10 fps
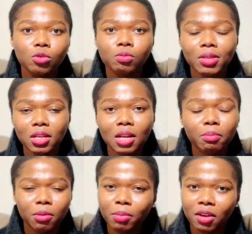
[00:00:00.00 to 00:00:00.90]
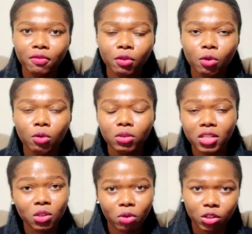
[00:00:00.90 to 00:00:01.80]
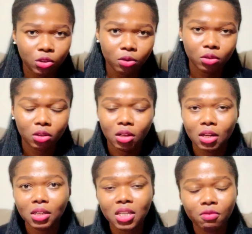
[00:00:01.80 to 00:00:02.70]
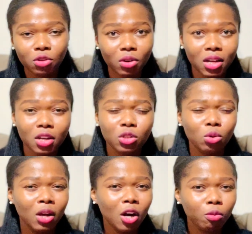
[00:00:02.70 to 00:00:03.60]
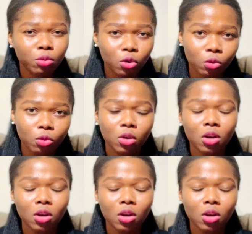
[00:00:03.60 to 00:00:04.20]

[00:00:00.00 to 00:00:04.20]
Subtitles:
basically prepare for these questions. This video again is to help you